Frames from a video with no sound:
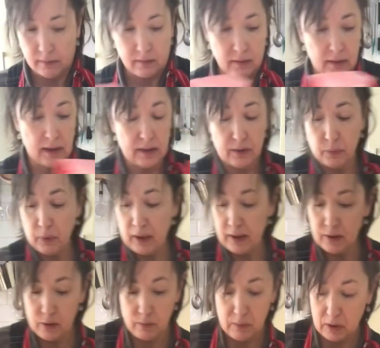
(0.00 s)
And that's way
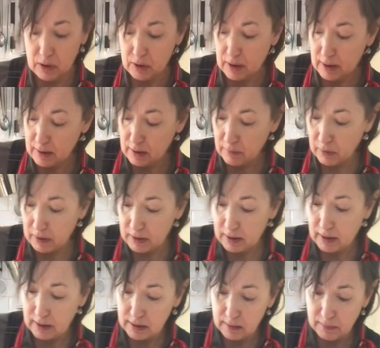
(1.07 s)
too much there, so I'm going to
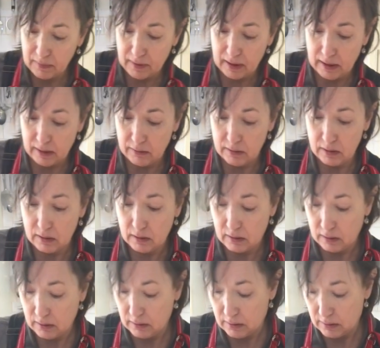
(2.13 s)
take some of that out
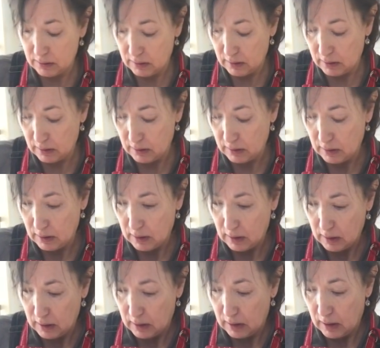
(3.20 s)
because
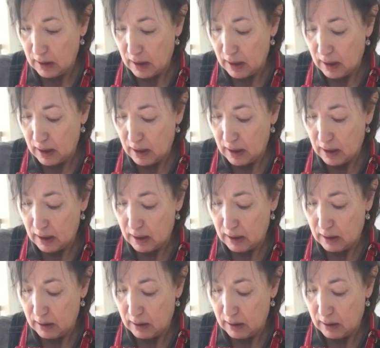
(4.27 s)
yay.